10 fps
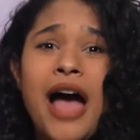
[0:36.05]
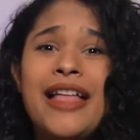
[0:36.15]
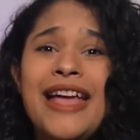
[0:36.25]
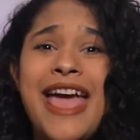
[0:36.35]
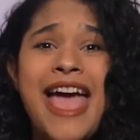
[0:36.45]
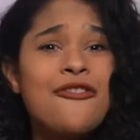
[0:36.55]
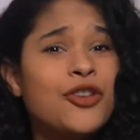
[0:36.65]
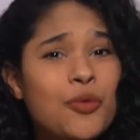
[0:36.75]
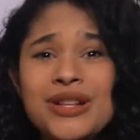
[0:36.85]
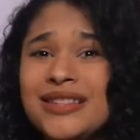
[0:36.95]
and
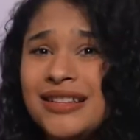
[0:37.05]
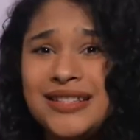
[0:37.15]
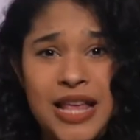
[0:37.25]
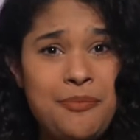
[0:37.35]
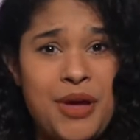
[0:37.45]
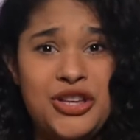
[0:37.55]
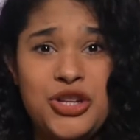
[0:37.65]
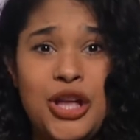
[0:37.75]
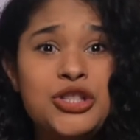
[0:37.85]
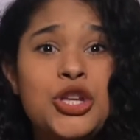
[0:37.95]
everyone's on the same page
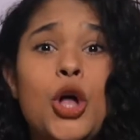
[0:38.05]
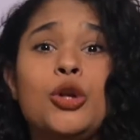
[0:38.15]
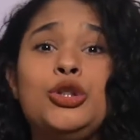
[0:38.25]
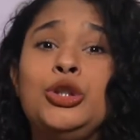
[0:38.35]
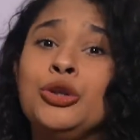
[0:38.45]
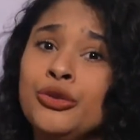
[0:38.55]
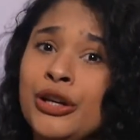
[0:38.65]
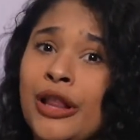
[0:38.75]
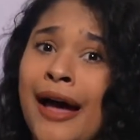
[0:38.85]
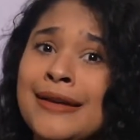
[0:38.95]
until you
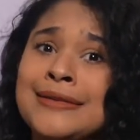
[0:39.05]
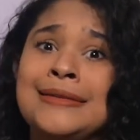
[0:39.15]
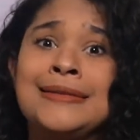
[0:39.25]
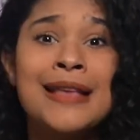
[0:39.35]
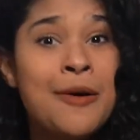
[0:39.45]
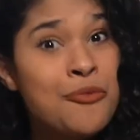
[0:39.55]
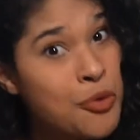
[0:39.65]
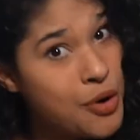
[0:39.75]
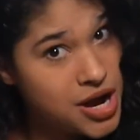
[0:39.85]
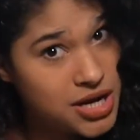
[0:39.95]
realize
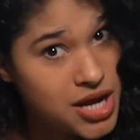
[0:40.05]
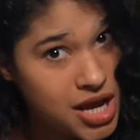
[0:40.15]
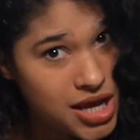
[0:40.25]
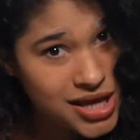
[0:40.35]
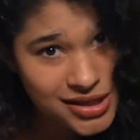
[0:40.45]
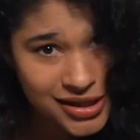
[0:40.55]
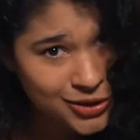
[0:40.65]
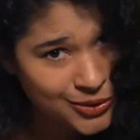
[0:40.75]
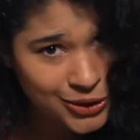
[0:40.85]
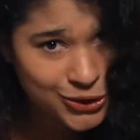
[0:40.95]
someone isn't doing their